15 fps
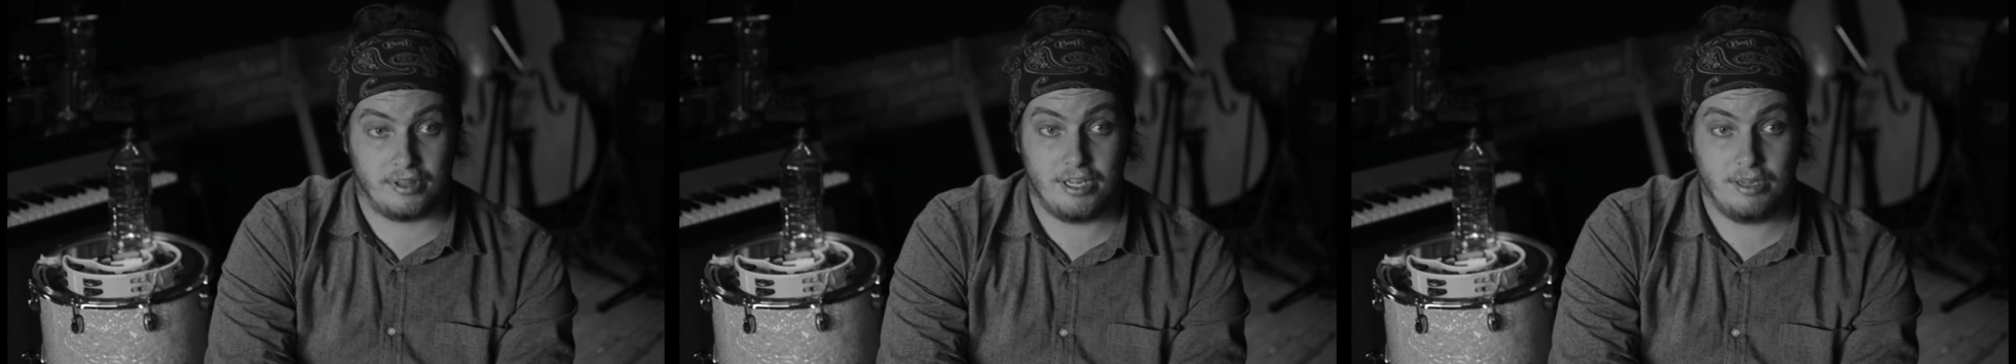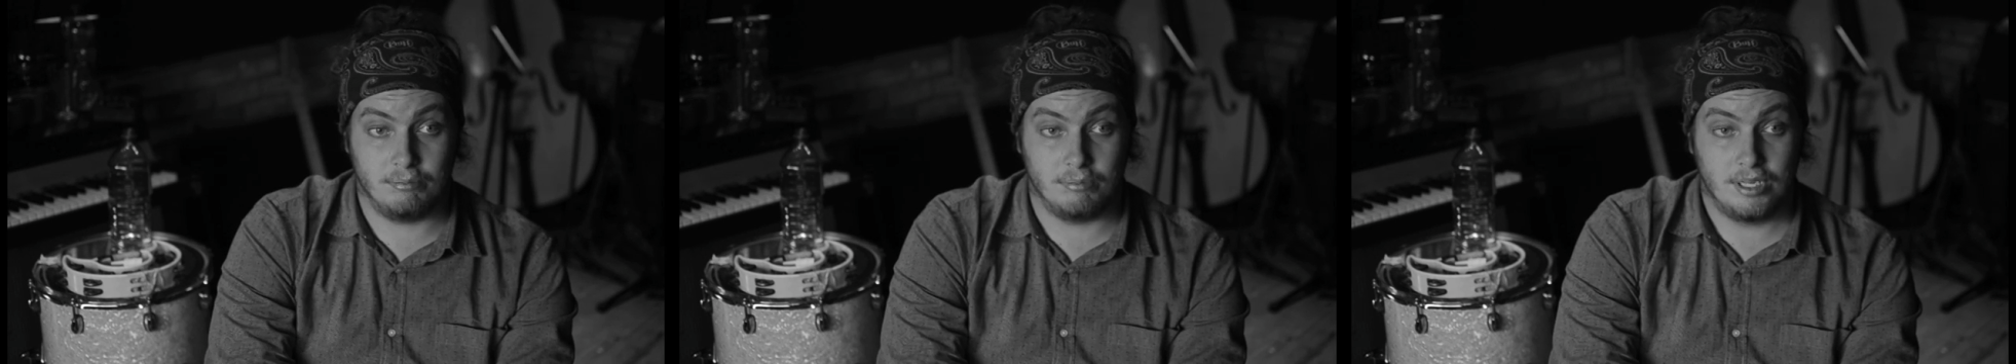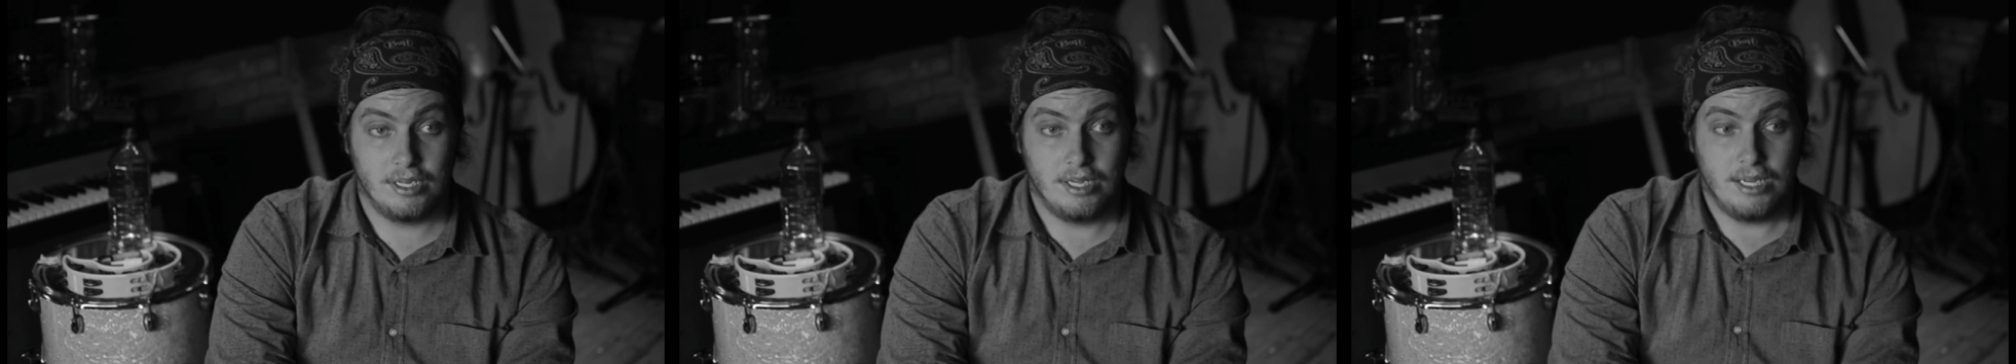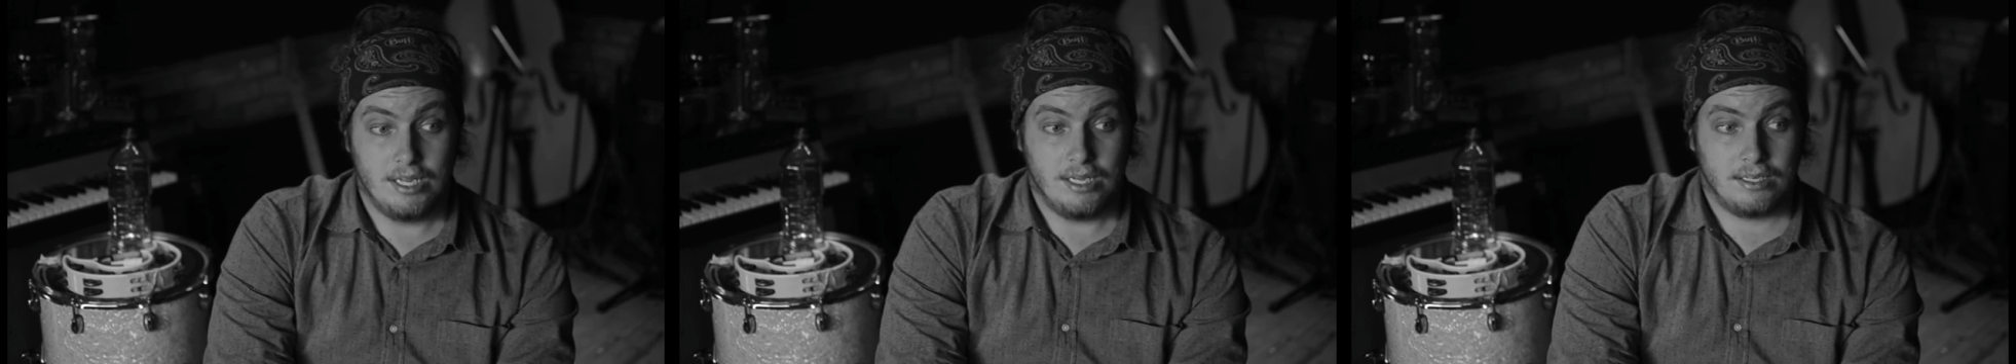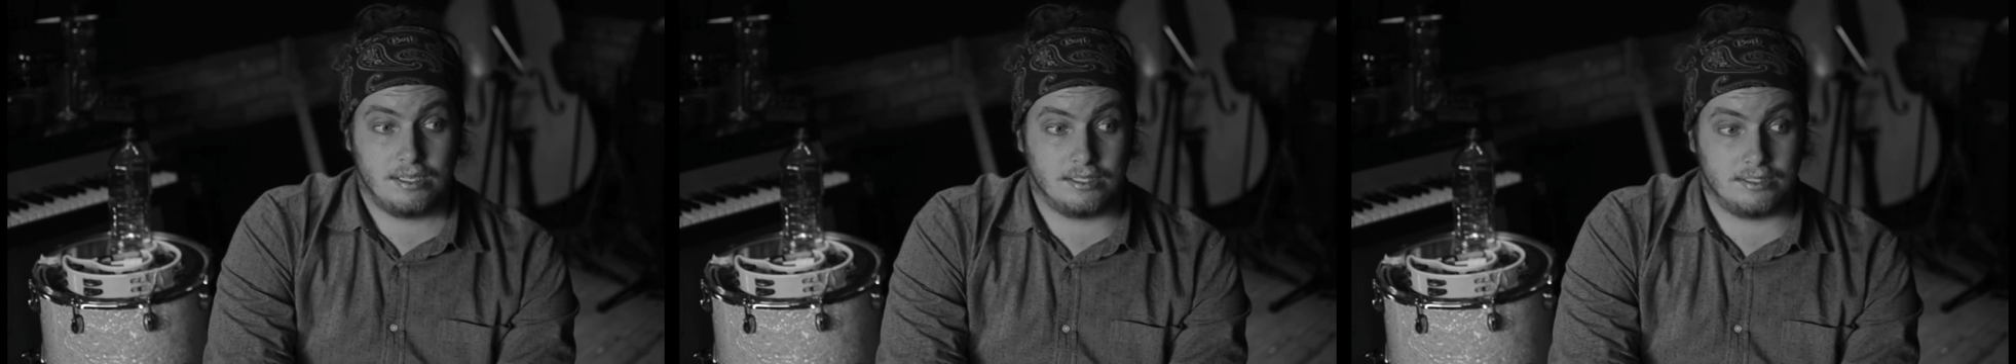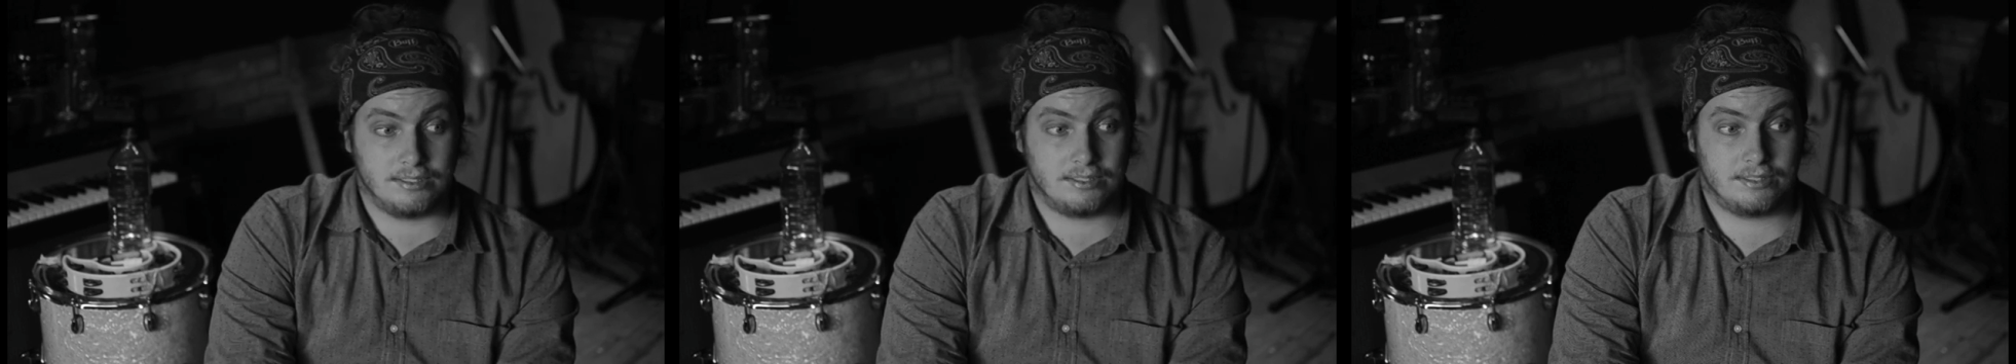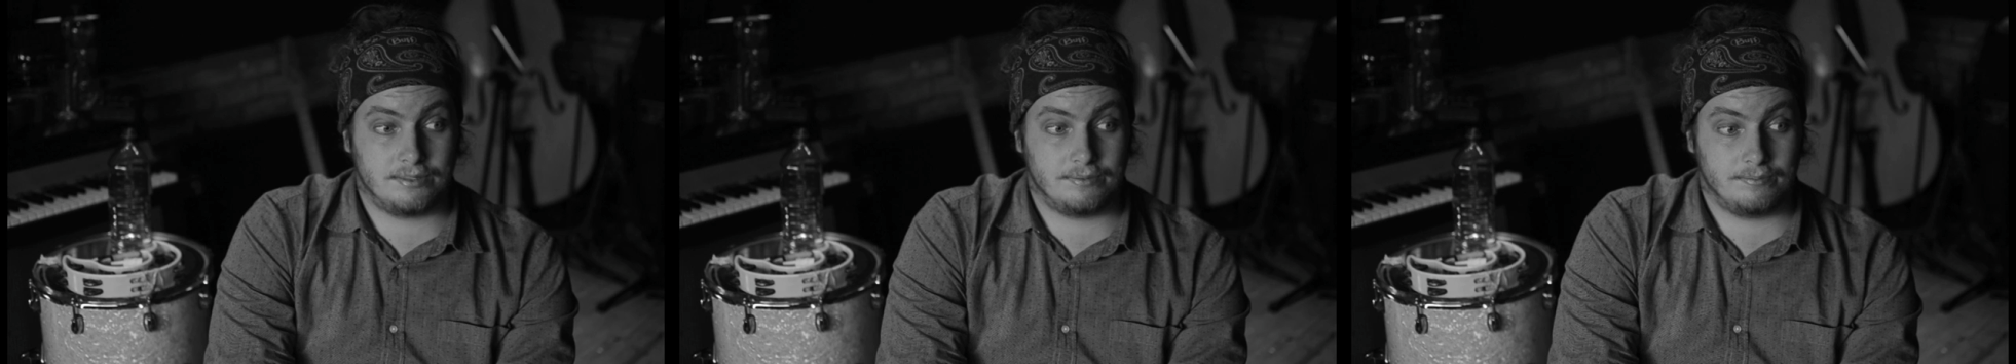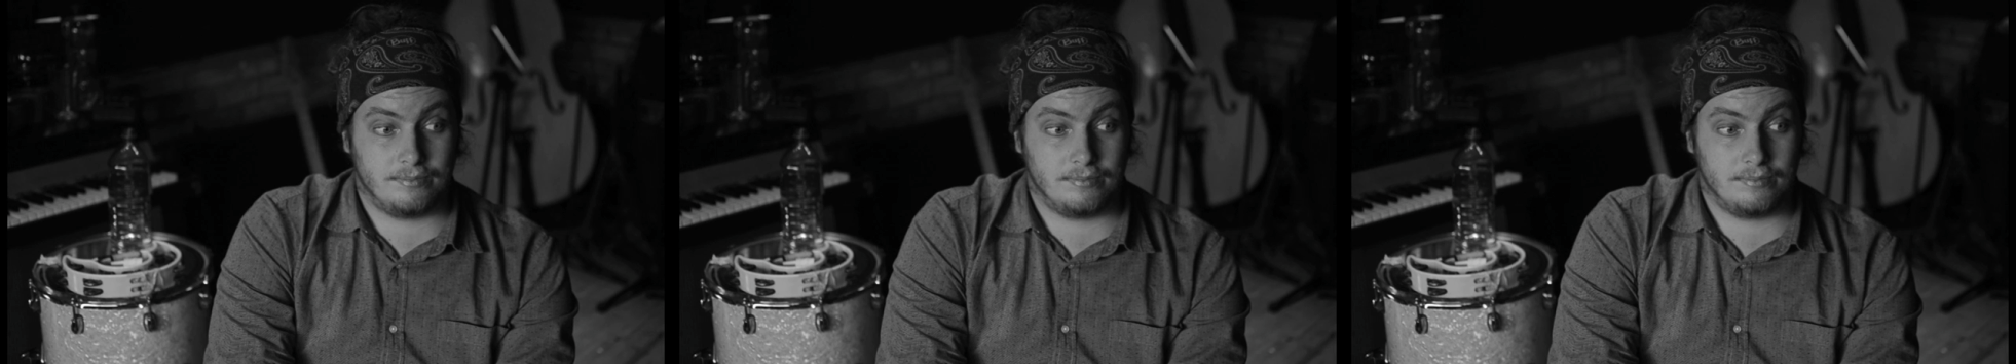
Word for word: him because